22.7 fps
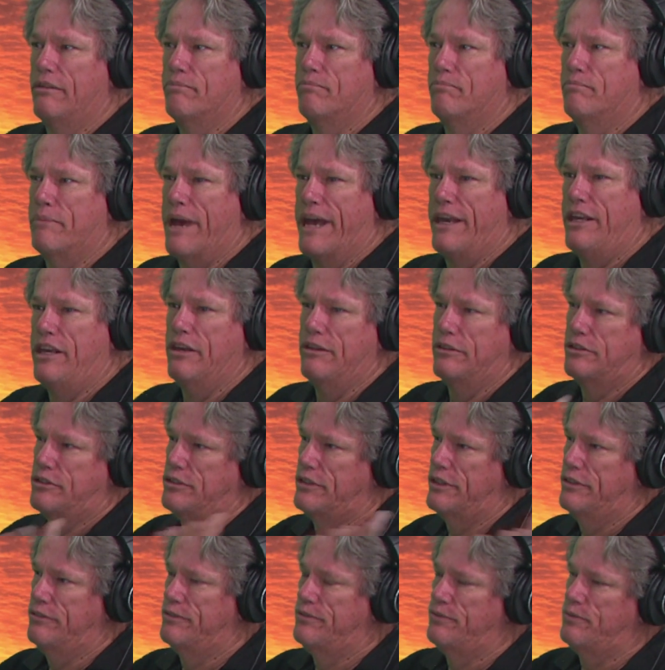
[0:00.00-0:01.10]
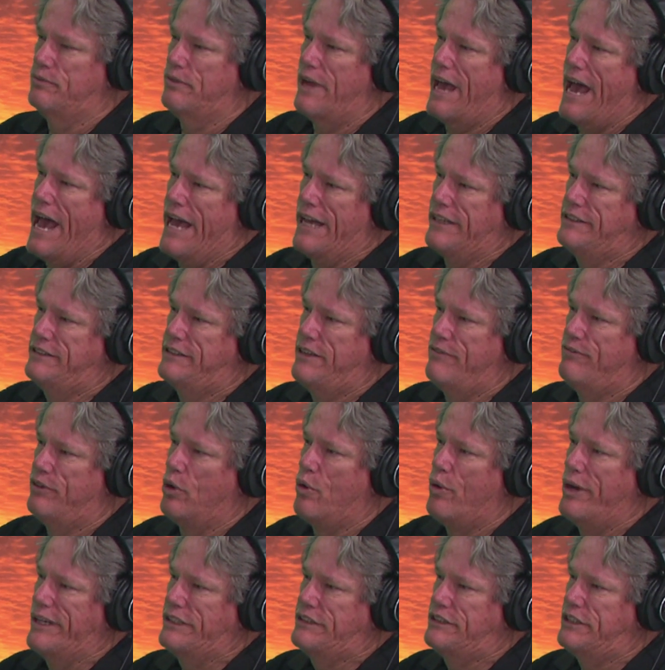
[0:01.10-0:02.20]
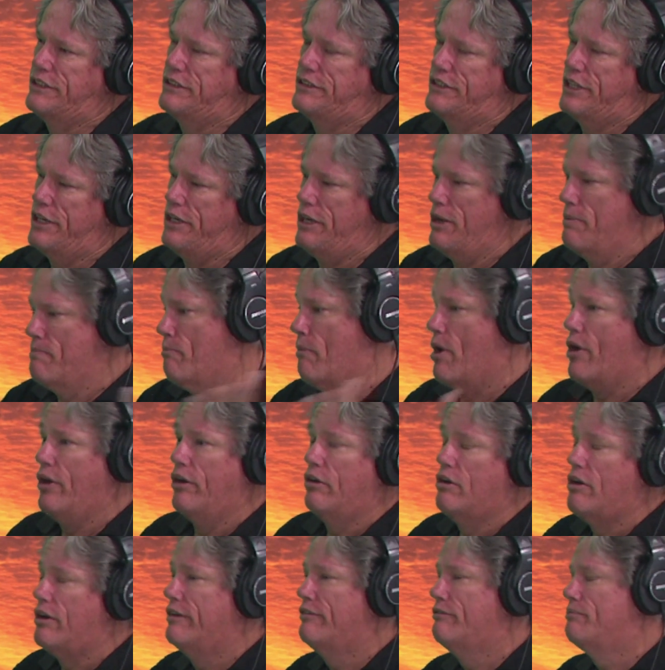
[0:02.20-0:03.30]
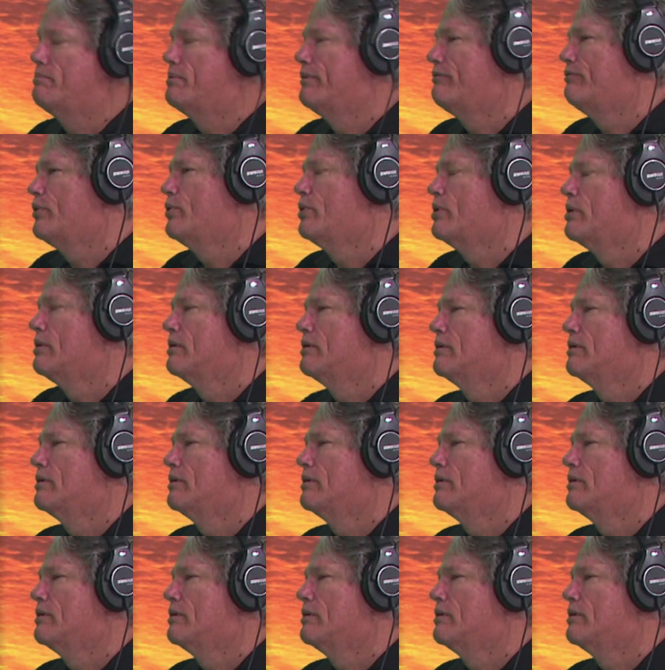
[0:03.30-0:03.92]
make you sort of ask different questions that you might not have before?